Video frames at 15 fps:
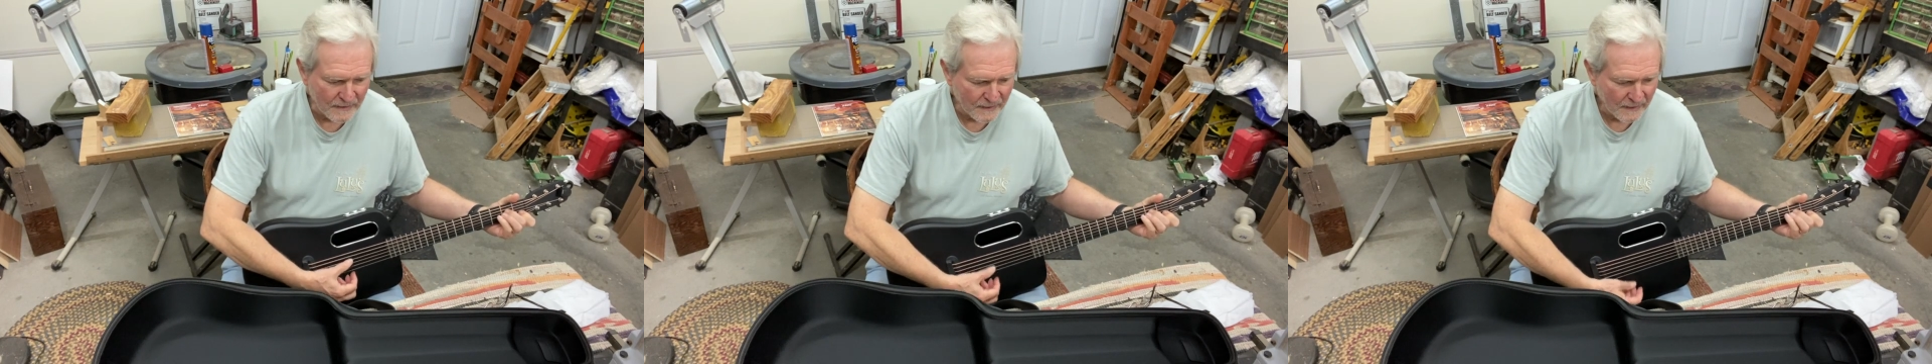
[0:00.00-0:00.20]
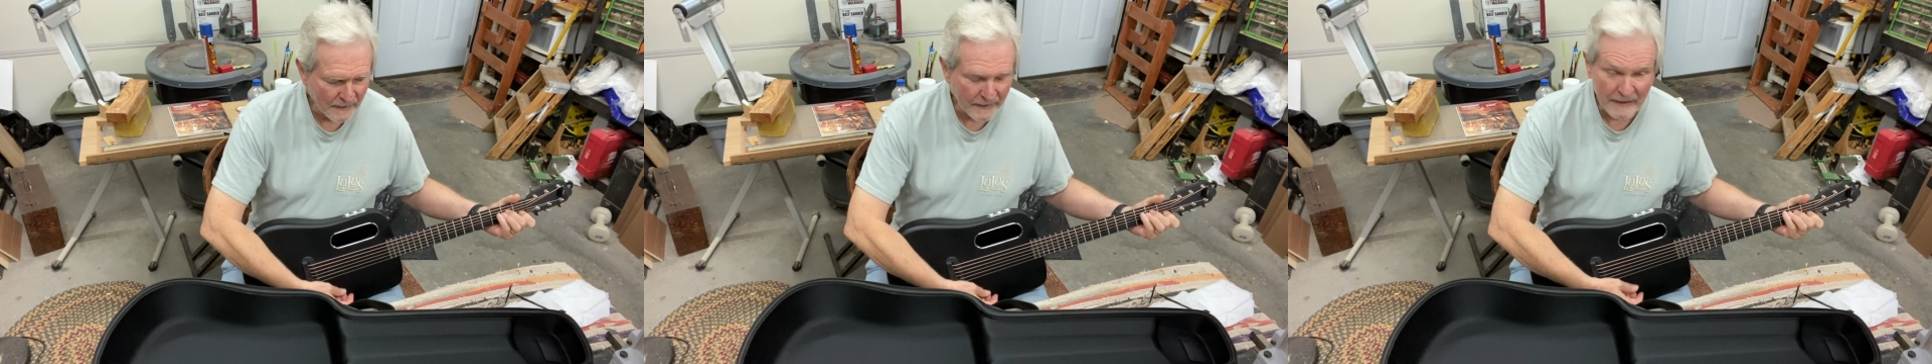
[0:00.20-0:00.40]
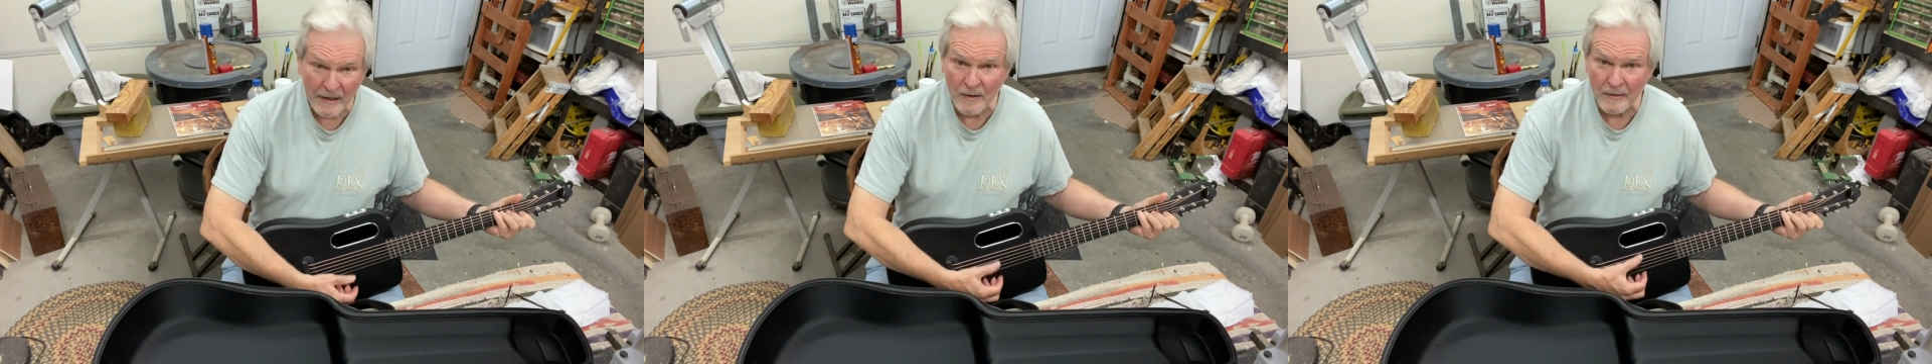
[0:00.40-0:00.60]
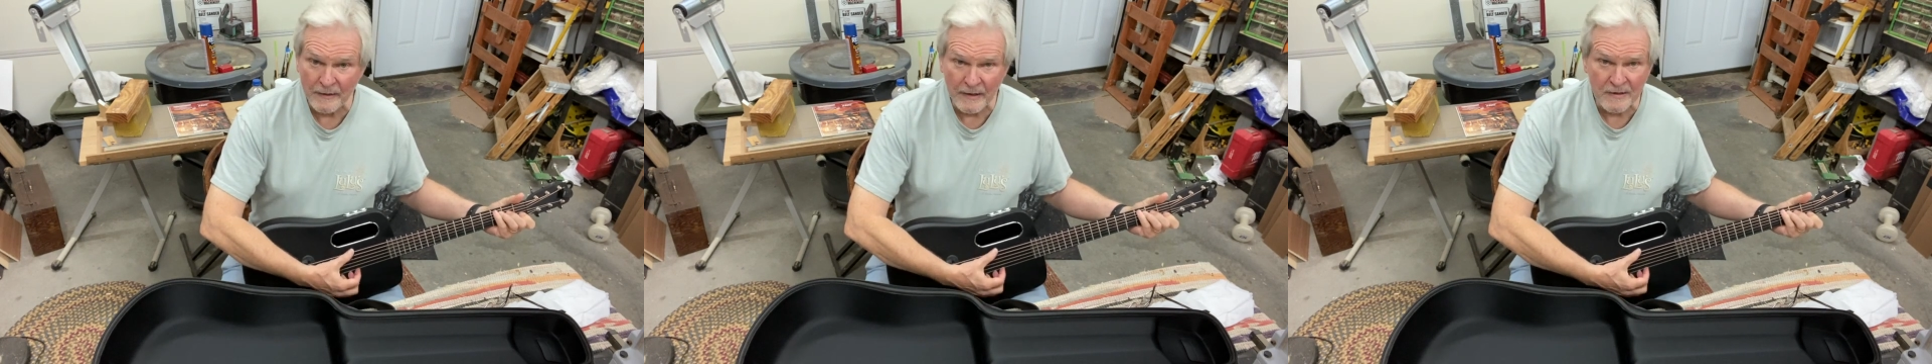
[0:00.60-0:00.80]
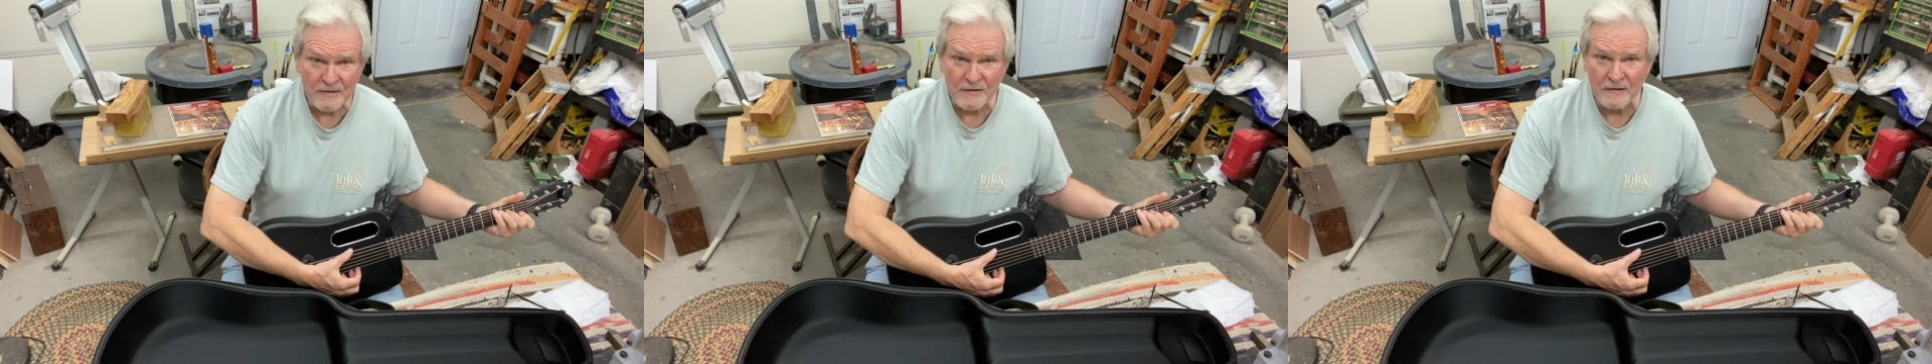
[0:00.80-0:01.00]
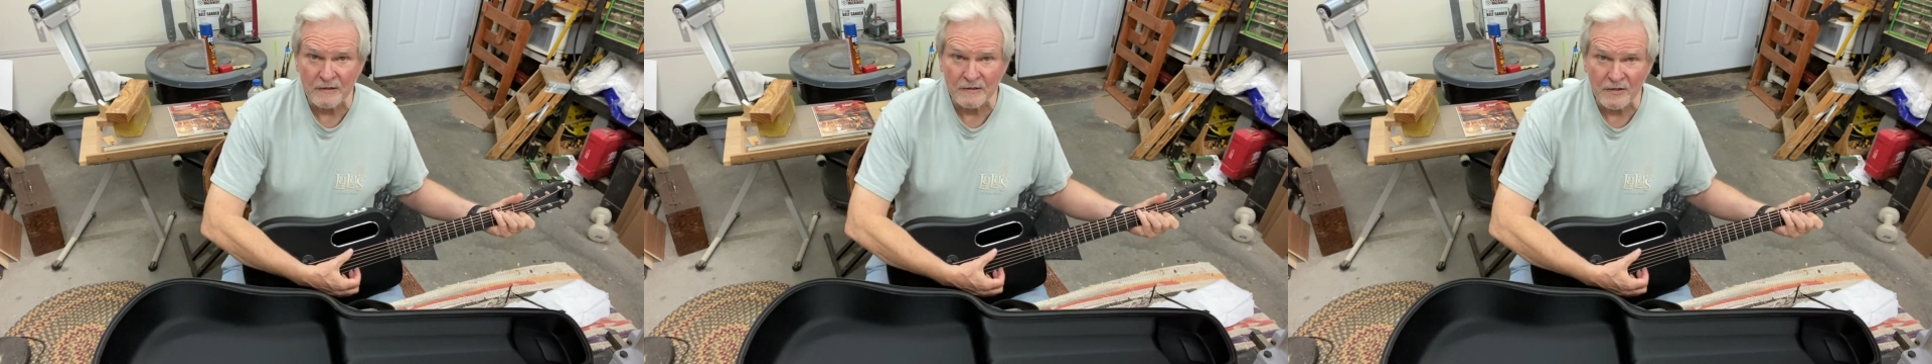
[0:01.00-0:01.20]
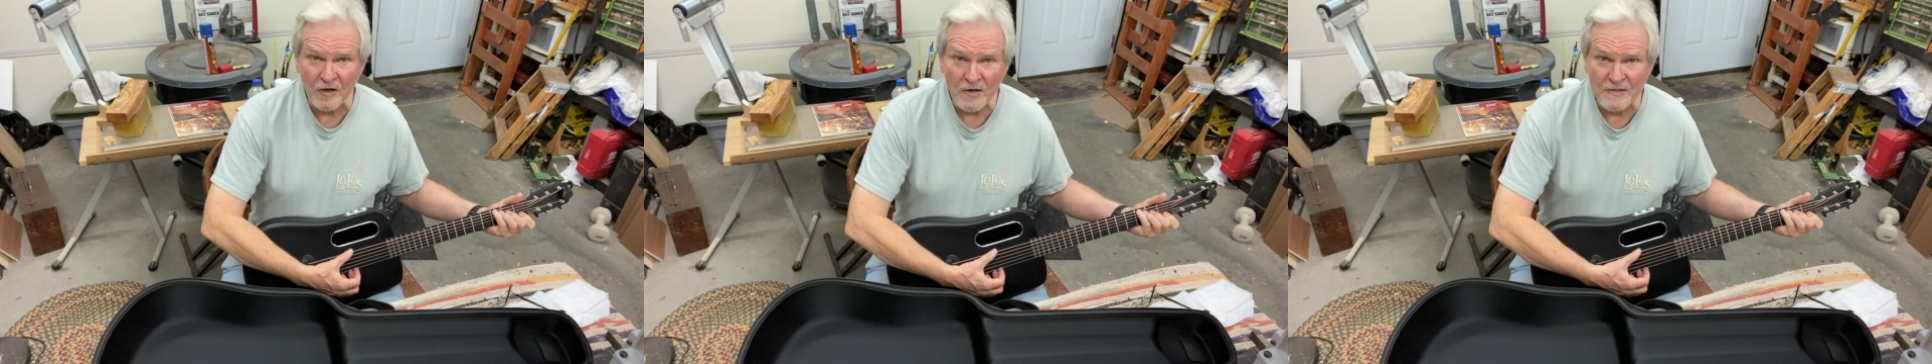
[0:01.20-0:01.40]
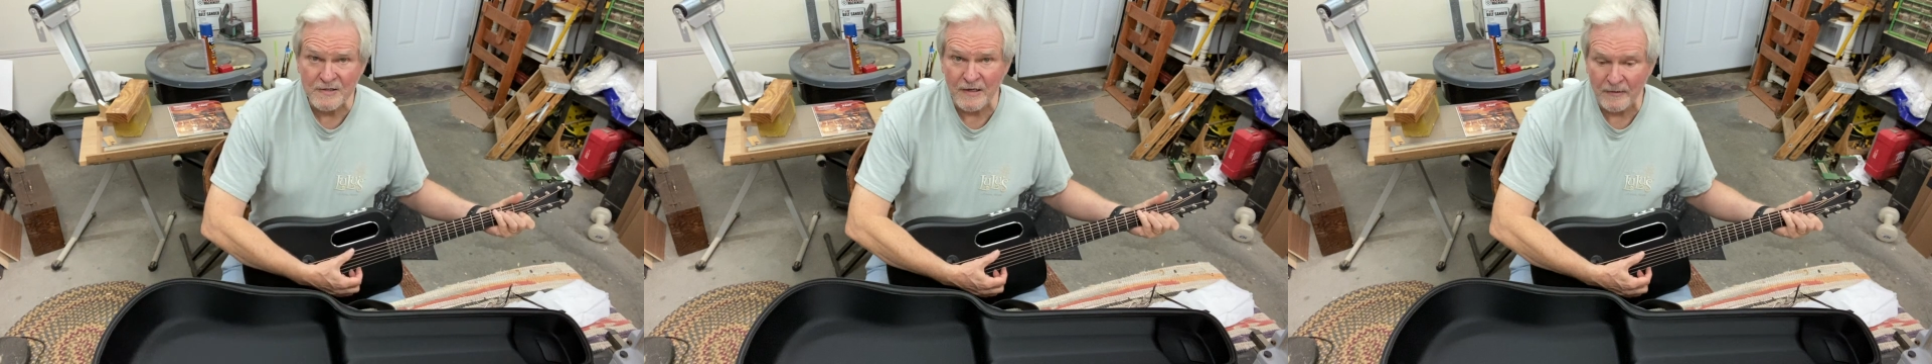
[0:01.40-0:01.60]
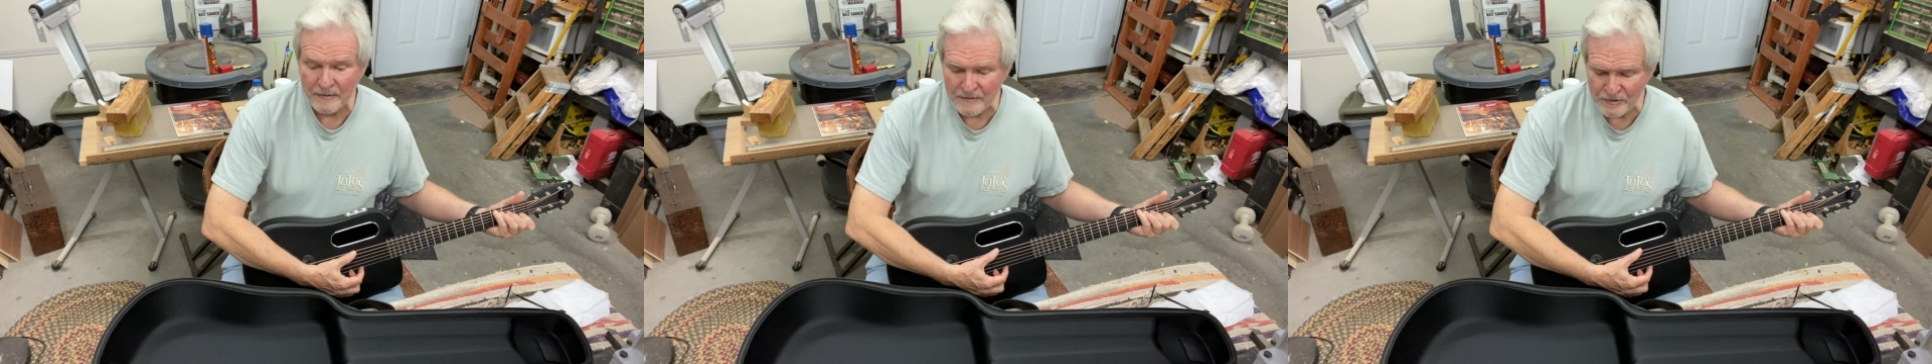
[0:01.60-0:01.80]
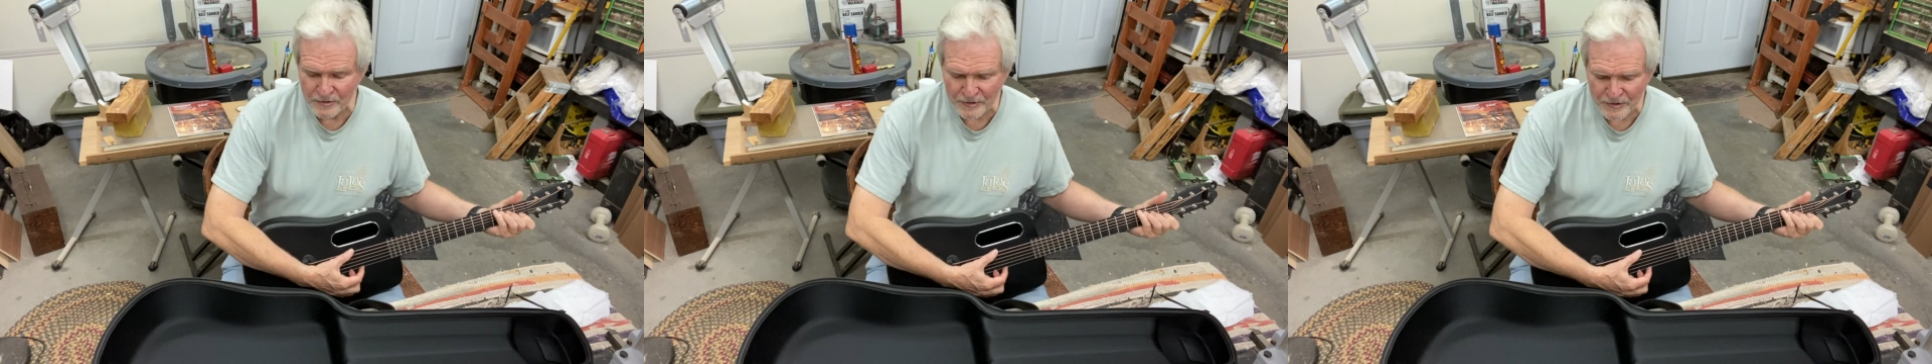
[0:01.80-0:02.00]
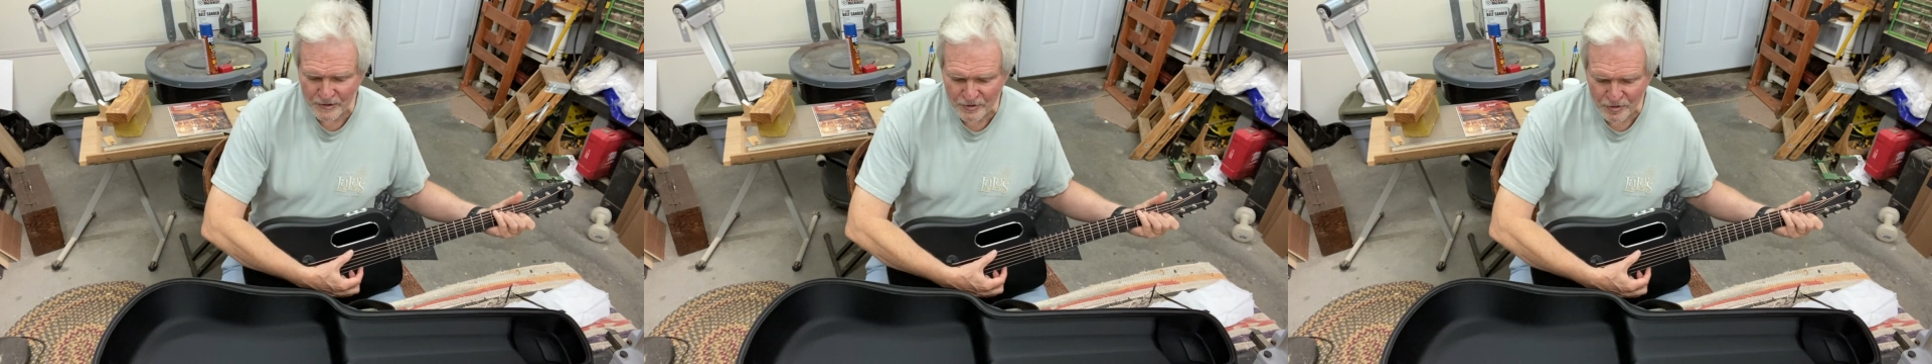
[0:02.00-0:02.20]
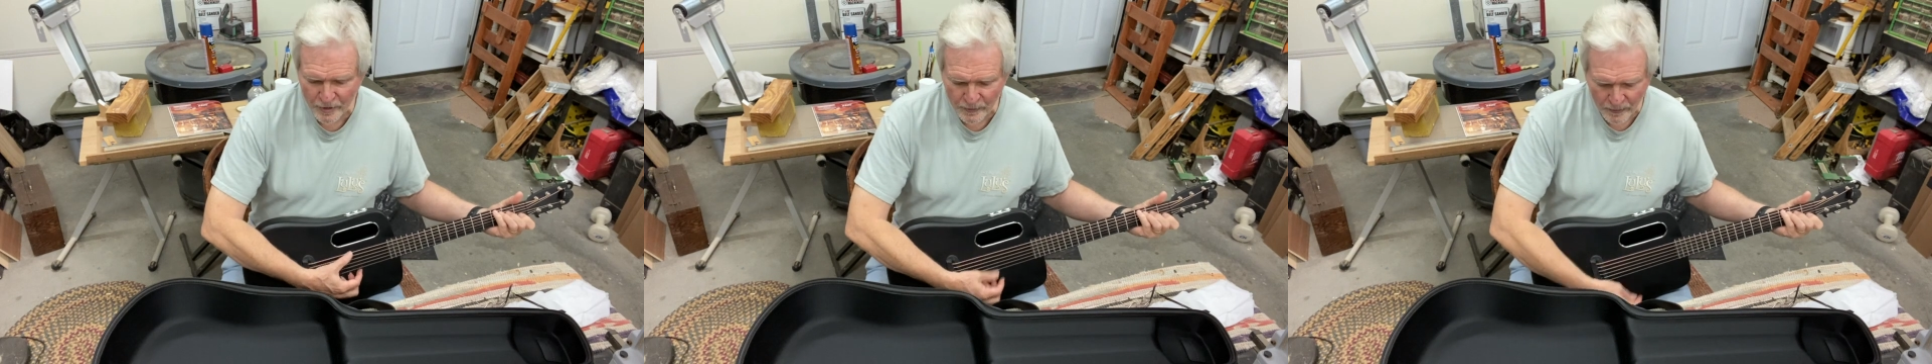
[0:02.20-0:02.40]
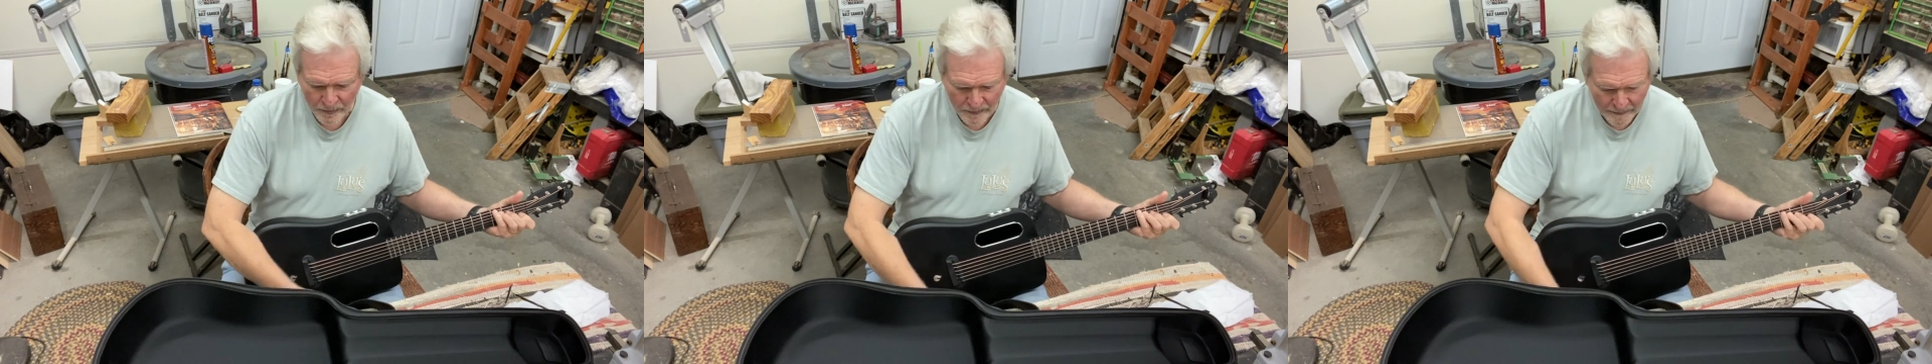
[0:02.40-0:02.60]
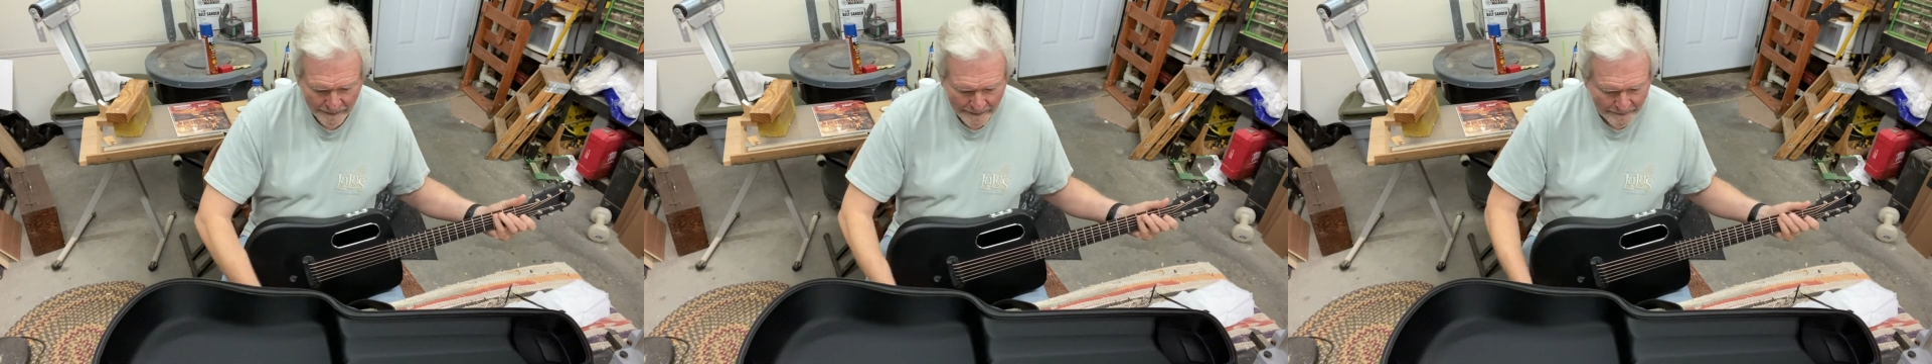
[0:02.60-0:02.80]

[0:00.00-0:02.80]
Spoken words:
and how nice the guitar sounded just in general.